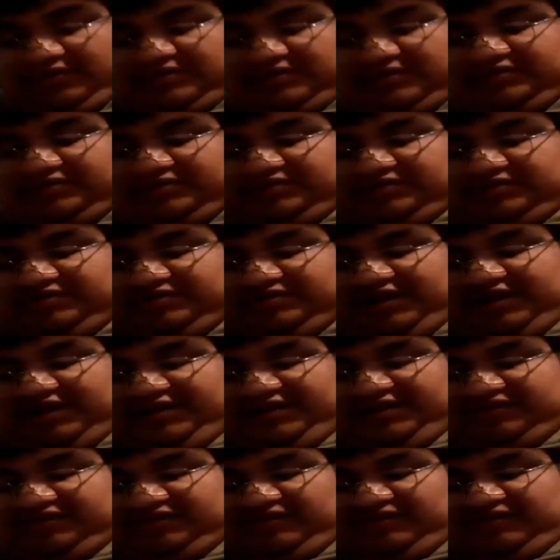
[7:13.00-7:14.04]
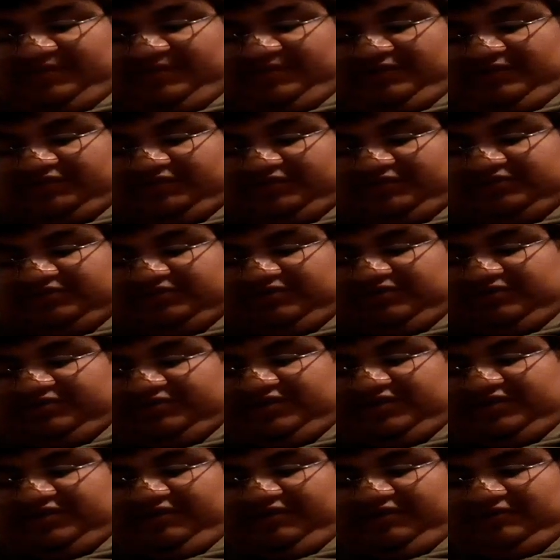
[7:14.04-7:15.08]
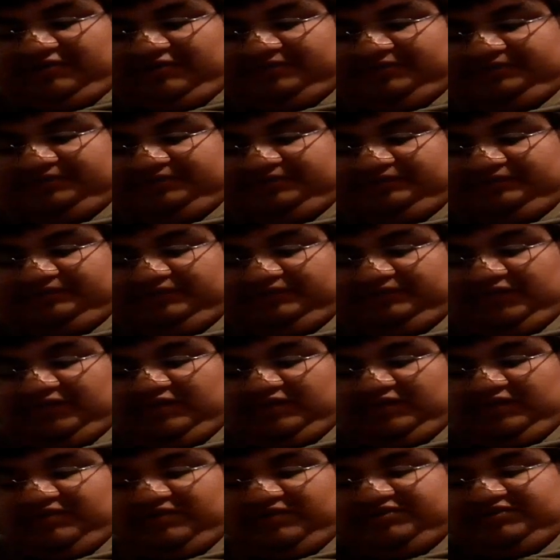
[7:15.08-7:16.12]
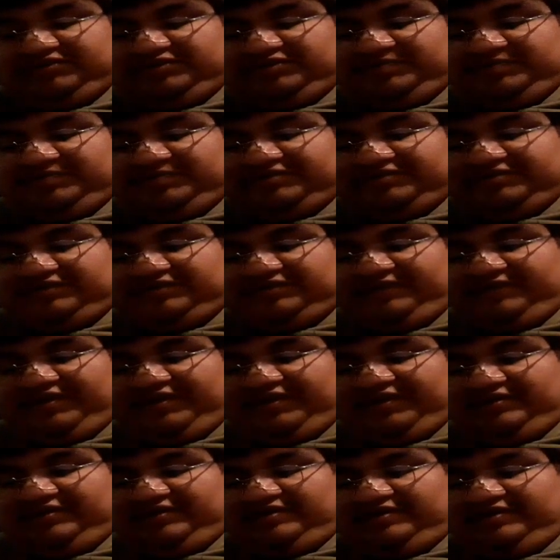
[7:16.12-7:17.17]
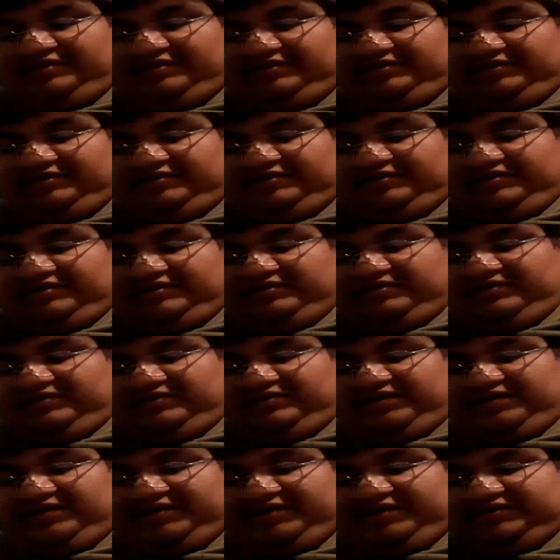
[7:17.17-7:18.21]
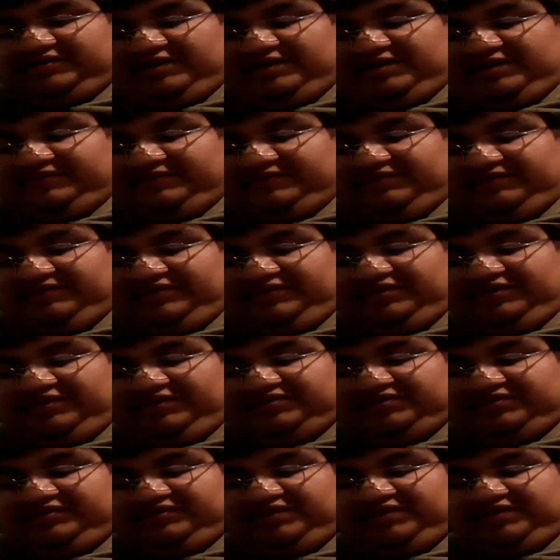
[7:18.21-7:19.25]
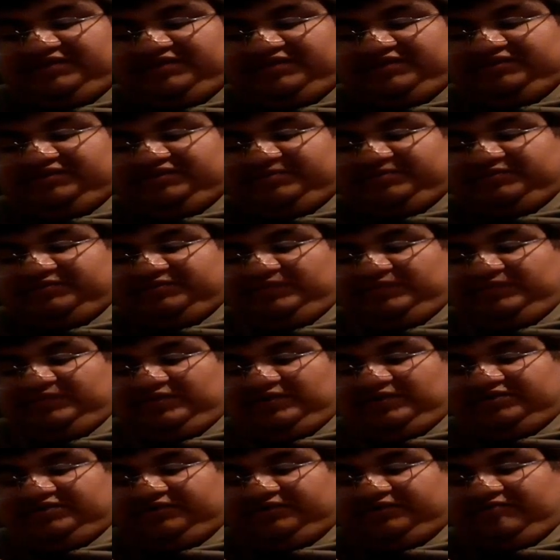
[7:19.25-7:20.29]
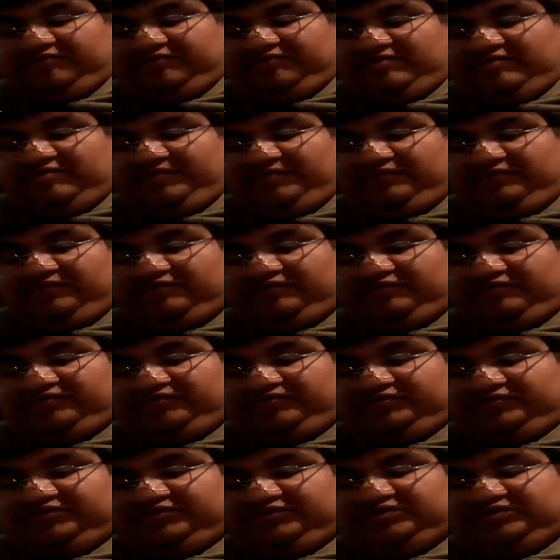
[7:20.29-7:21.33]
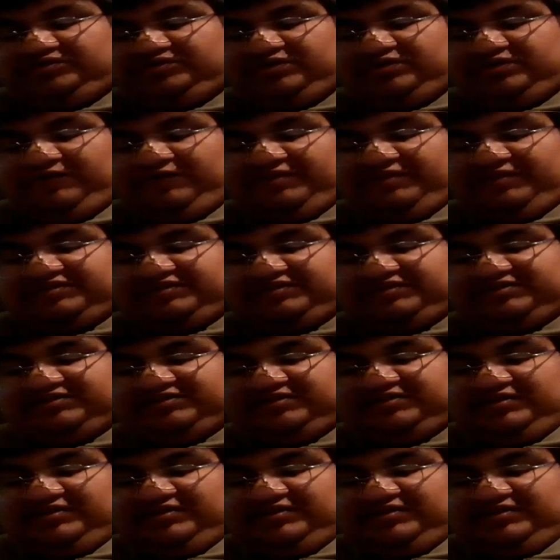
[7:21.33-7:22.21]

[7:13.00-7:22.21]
Silent Ripple Solterio. When this unit is placed on Vanguard, look at the top 7 cards in the deck, choose up to 1 Thundering Ripple Genovius